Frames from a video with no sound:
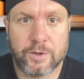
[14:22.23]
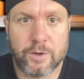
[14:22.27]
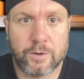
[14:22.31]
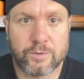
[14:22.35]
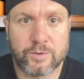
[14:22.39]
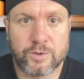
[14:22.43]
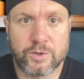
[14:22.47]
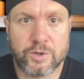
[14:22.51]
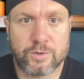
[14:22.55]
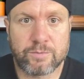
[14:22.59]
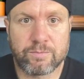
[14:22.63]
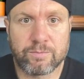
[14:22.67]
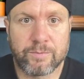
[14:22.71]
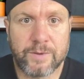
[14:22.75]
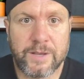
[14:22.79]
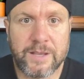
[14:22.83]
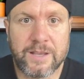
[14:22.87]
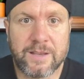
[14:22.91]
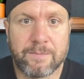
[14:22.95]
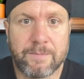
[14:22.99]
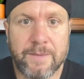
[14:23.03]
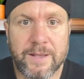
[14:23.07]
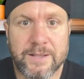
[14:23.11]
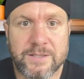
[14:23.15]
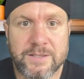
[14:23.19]
just
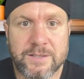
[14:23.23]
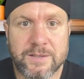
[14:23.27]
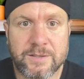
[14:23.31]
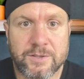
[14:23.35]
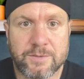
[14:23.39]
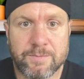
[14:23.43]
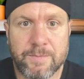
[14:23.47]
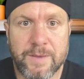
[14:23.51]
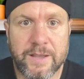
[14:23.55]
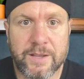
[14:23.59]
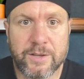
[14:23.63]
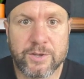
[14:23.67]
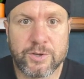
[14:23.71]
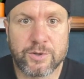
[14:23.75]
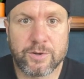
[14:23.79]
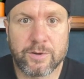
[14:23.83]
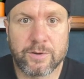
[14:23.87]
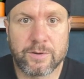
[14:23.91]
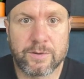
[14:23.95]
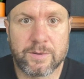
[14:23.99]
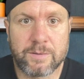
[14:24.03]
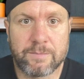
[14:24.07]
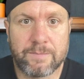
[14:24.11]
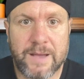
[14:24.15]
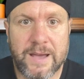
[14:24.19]
recommits to just making sure
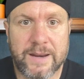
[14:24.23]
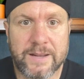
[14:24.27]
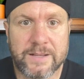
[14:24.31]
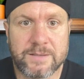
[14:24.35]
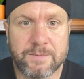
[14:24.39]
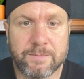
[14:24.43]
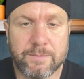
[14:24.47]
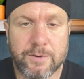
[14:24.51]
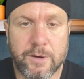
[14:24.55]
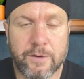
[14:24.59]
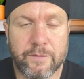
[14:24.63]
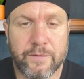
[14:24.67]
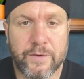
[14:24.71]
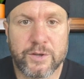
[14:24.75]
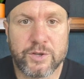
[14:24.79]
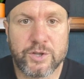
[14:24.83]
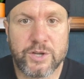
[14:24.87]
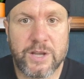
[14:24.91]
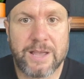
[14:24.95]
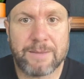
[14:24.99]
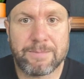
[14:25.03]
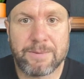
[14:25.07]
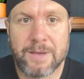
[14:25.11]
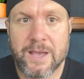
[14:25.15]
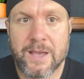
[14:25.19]
the body's in perfect
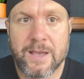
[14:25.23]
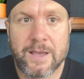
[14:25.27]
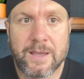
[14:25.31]
shape.